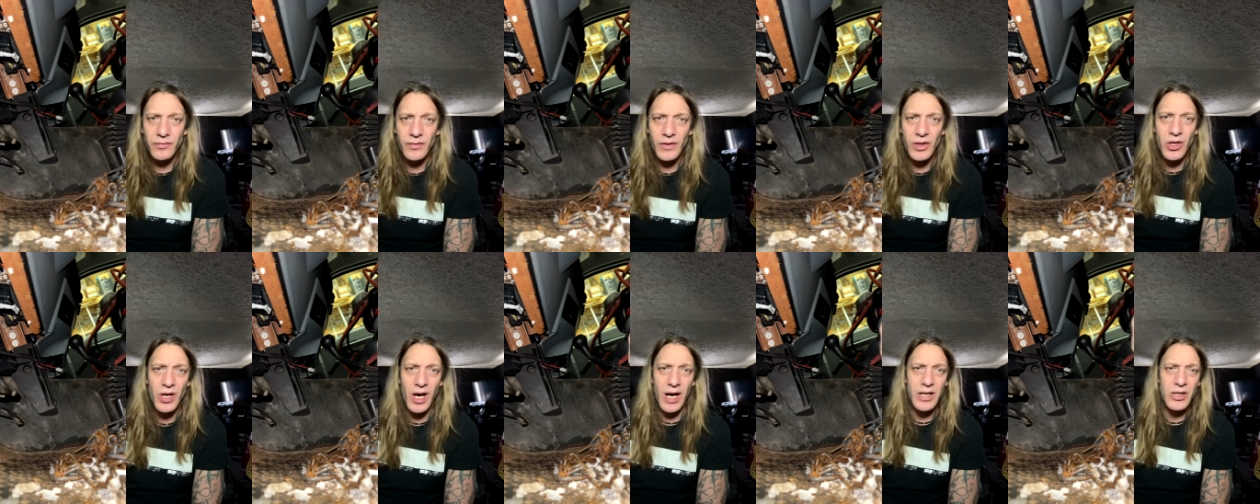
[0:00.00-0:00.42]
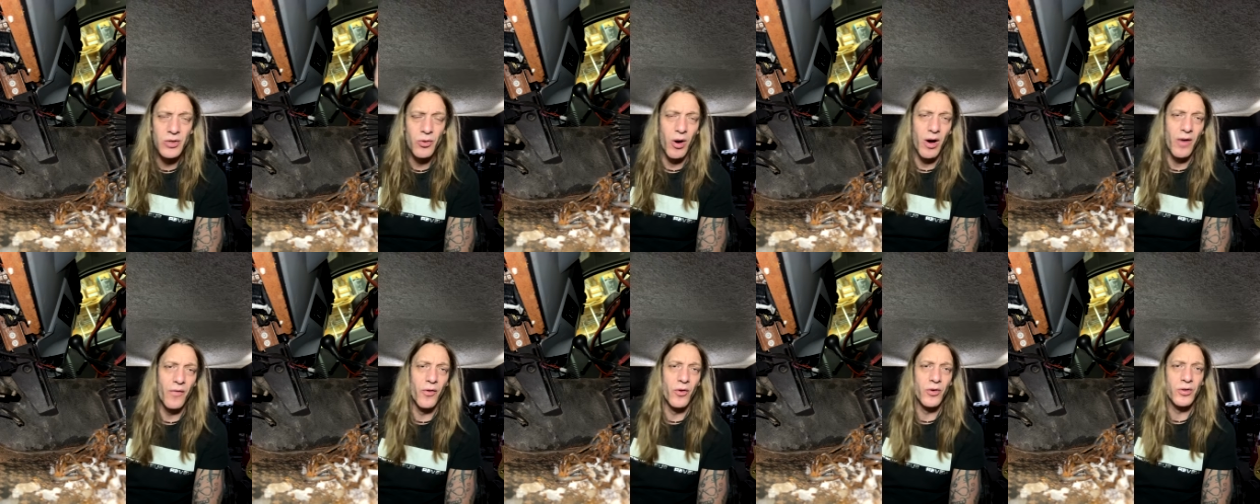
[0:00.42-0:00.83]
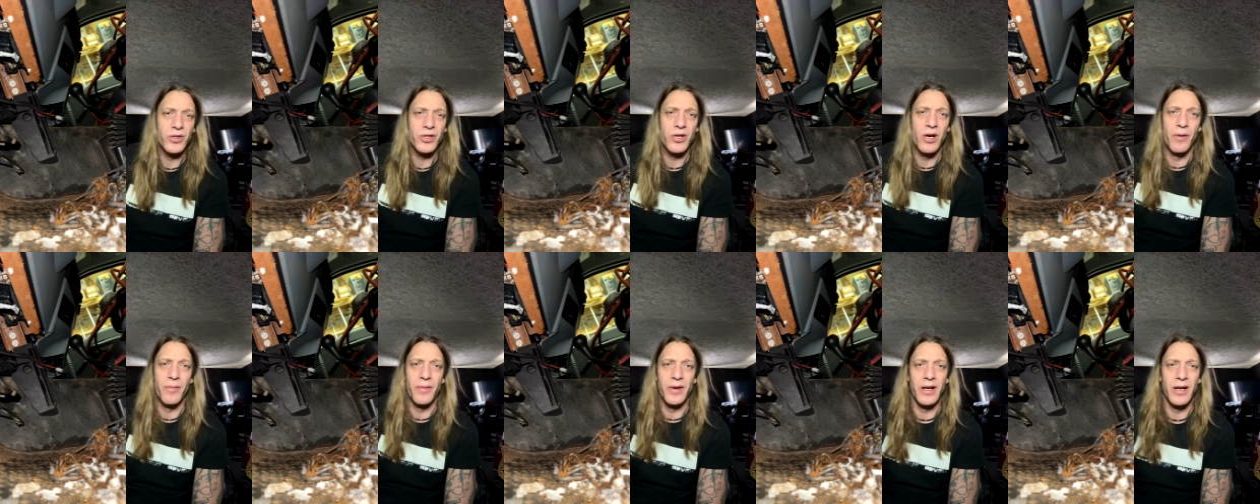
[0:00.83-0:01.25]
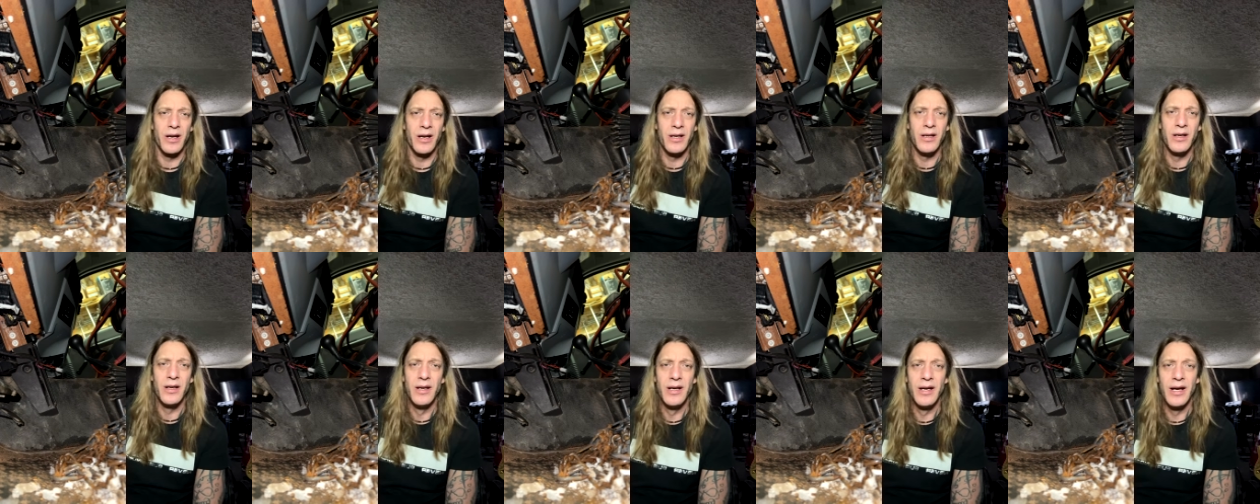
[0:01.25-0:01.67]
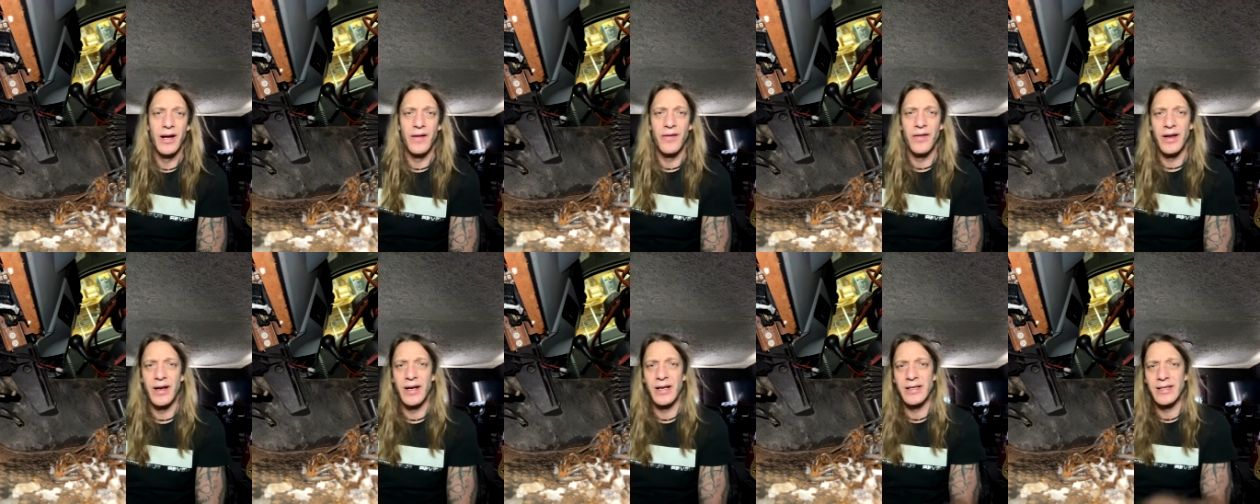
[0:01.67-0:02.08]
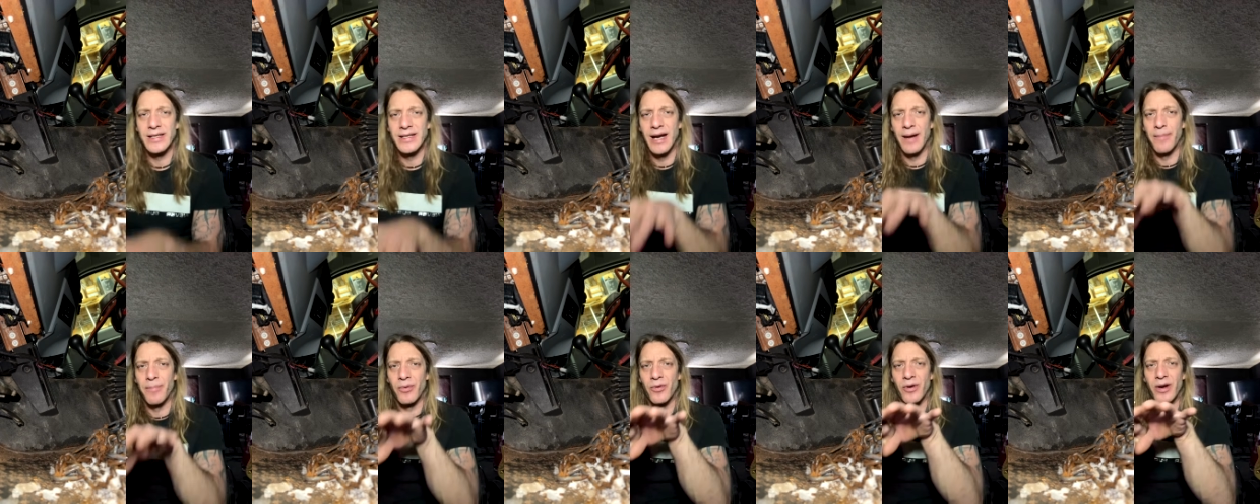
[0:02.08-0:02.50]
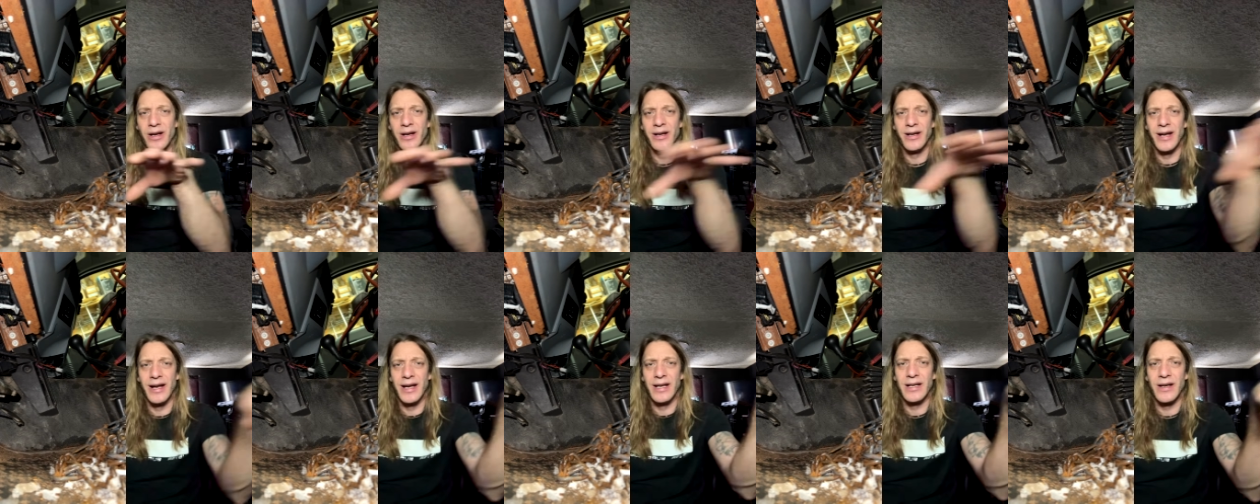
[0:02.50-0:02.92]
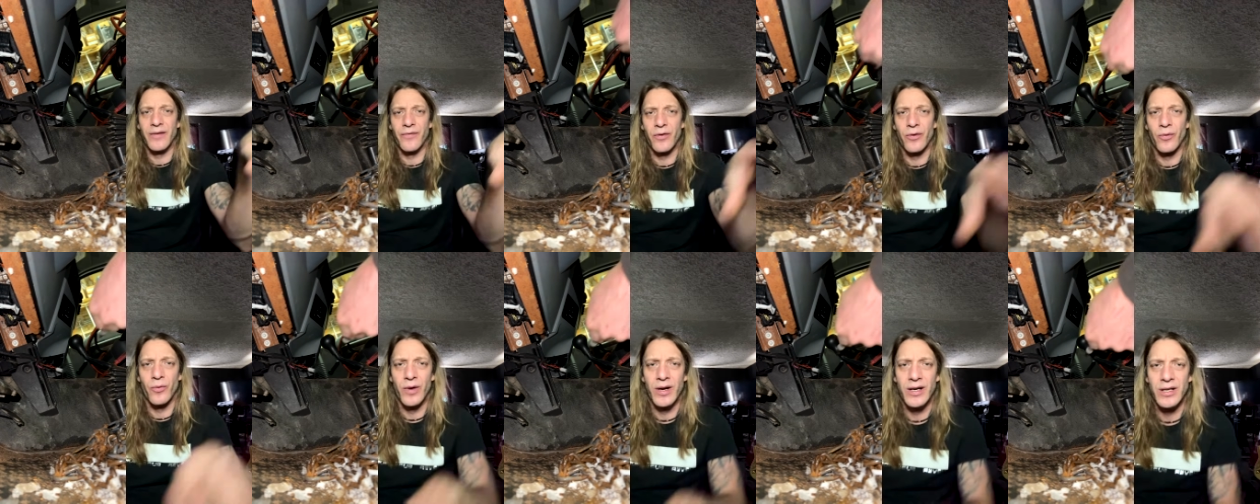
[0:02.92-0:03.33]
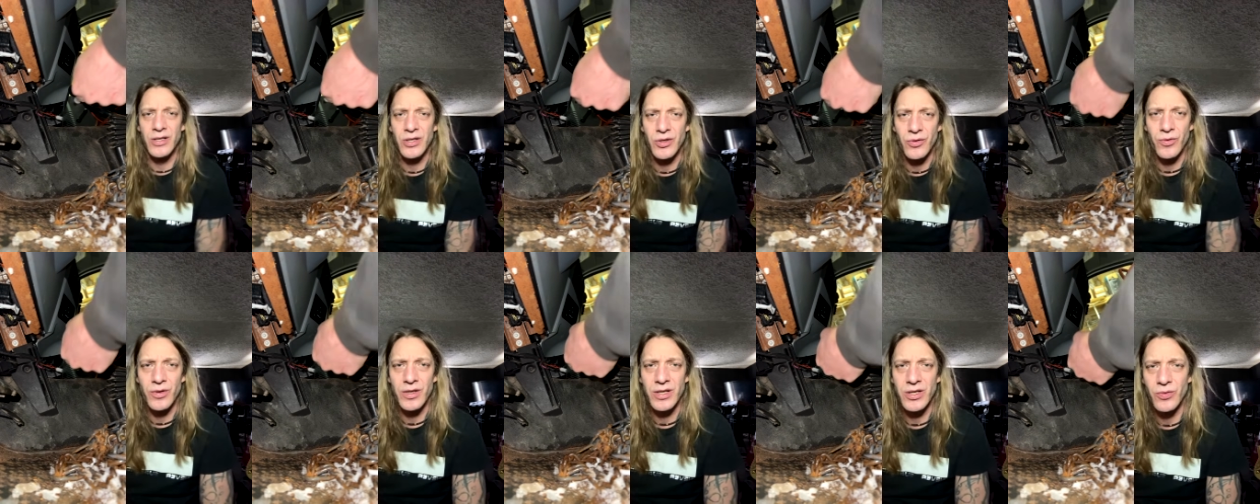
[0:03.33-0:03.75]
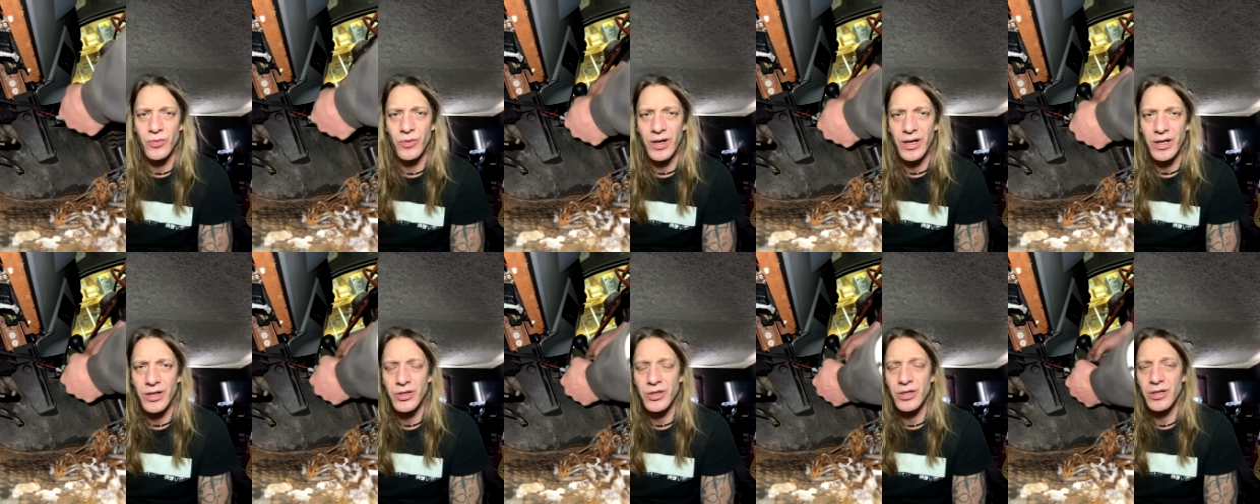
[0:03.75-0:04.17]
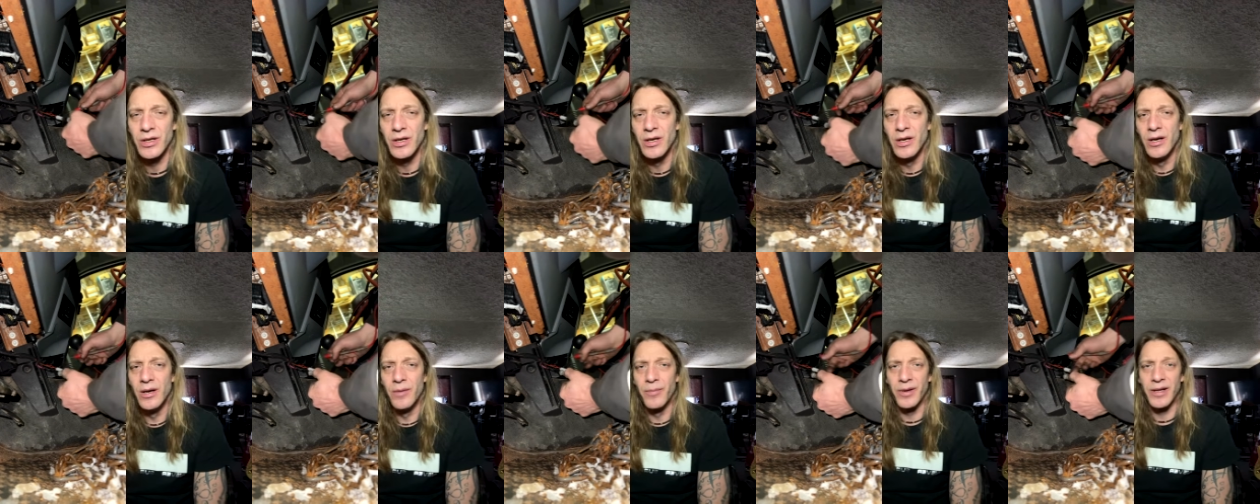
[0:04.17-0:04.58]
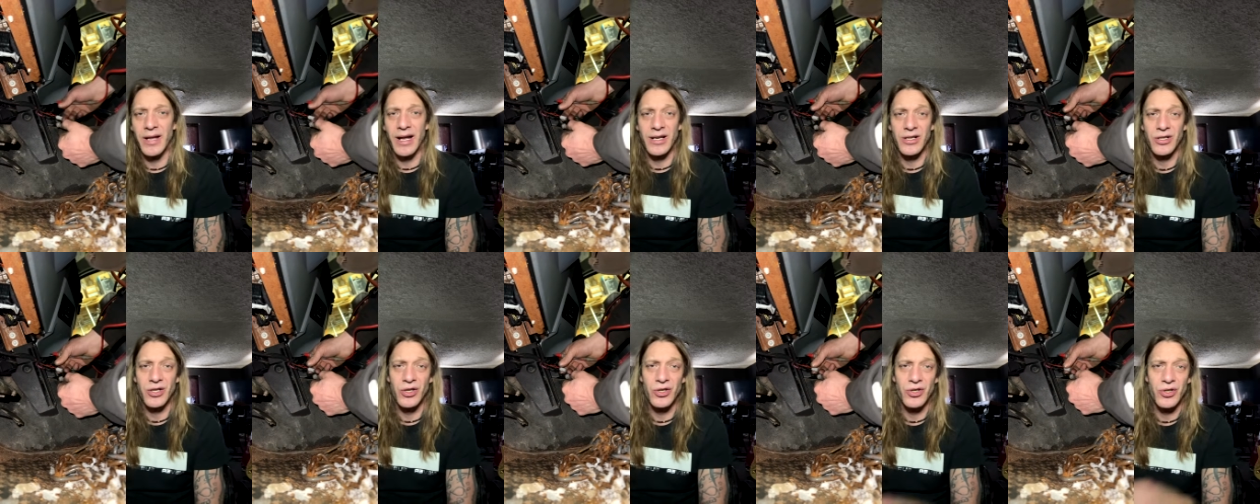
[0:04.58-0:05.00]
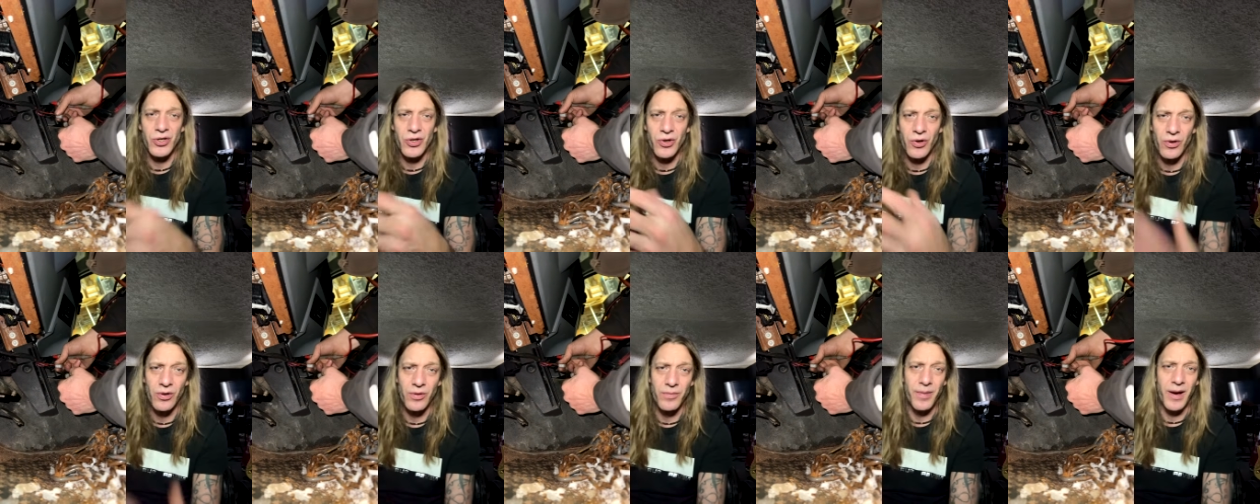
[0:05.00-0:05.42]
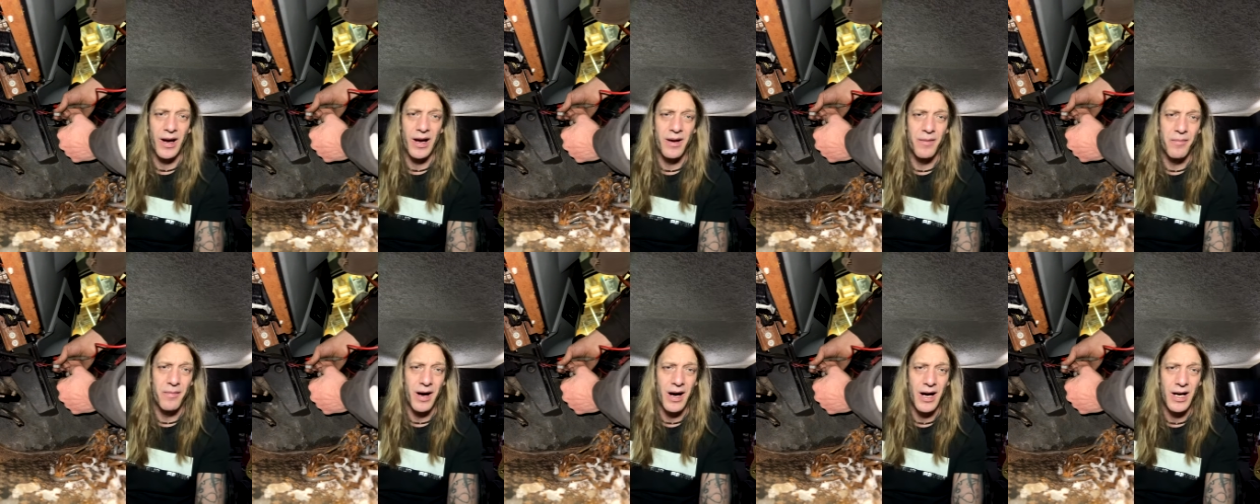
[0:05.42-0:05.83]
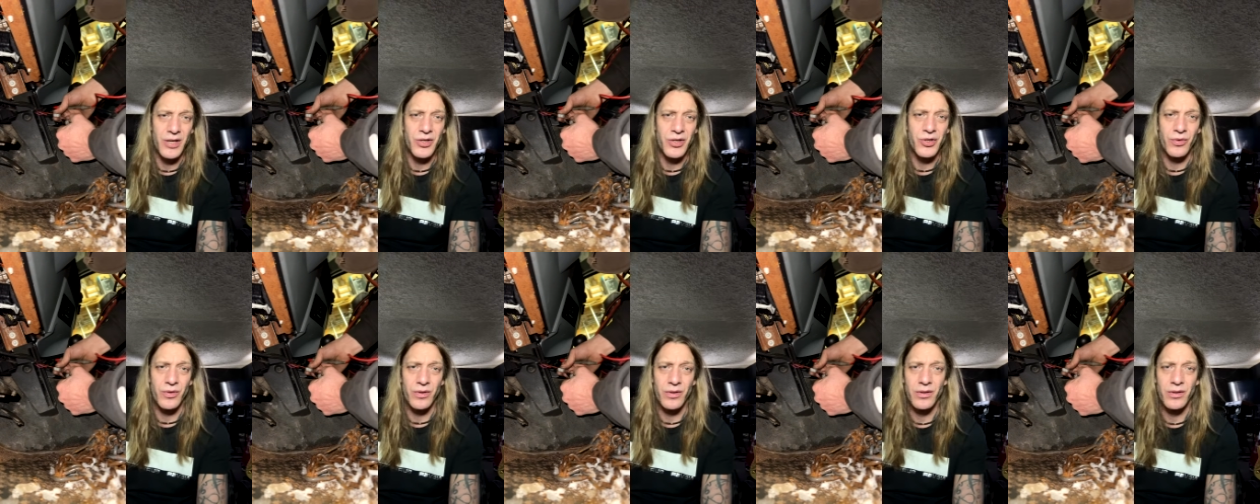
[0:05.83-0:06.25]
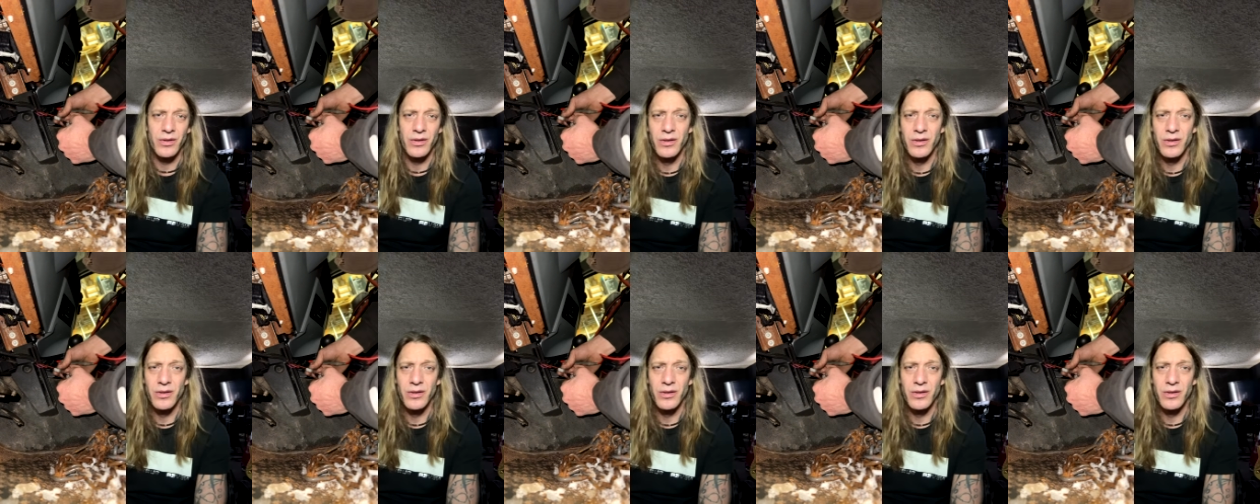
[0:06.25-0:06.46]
You got 12 volts coming in, and then it's separated 8 different ways through a switch. But that's controlled by a module,